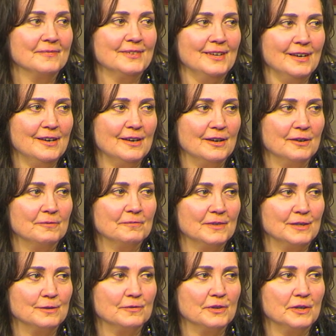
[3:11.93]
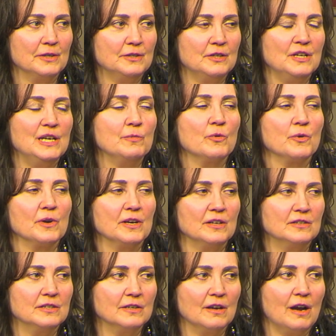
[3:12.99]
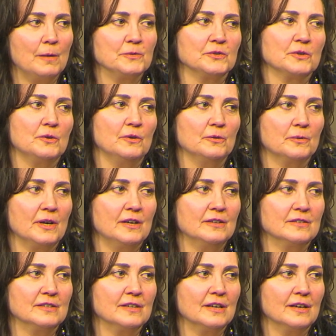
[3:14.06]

Yeah, it's a very team-oriented obstacle race. And